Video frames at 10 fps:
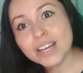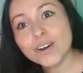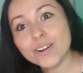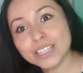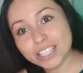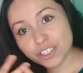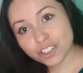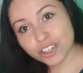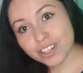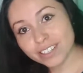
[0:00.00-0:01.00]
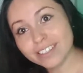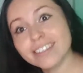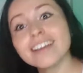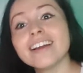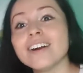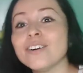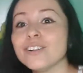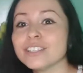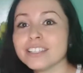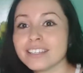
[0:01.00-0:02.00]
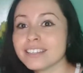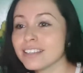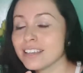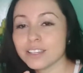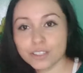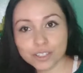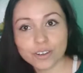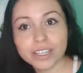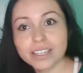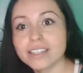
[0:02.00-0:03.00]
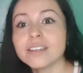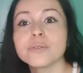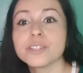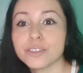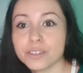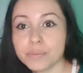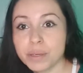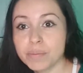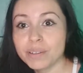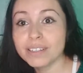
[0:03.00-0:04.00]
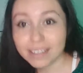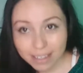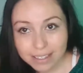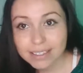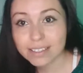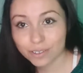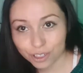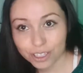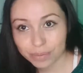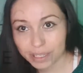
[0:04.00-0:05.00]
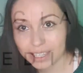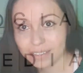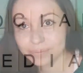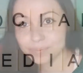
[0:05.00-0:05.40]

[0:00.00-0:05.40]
All this sharing, all this talking with other people is the social media.